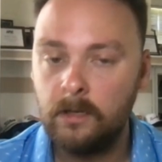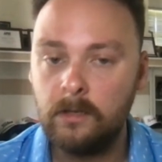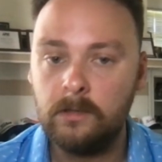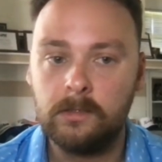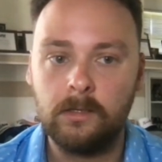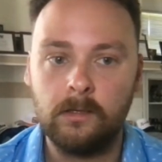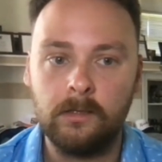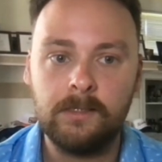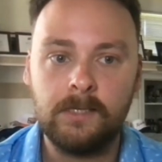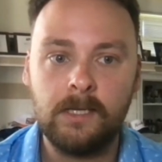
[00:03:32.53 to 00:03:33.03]

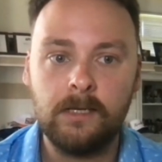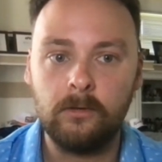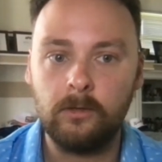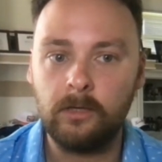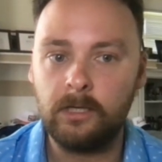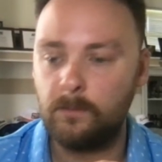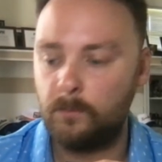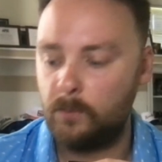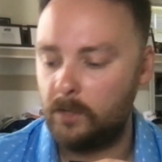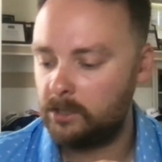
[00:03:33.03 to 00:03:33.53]
So let's take a
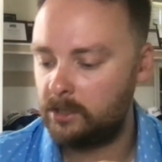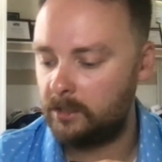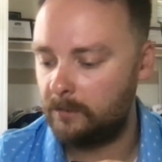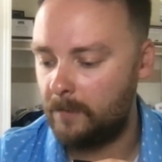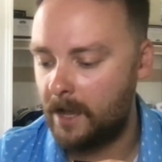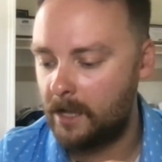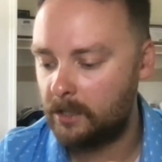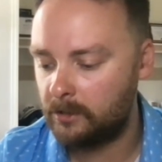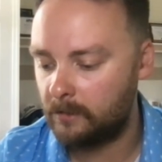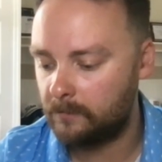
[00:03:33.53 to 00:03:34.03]
look at the pitching
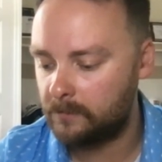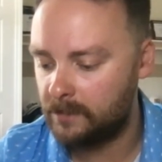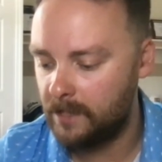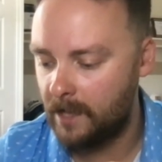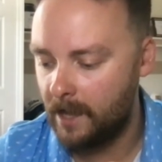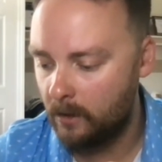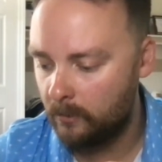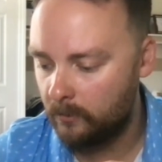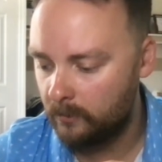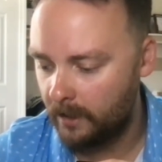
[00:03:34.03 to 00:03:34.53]
matchups
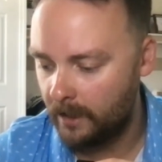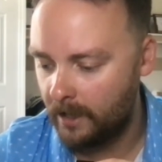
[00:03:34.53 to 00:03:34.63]
now,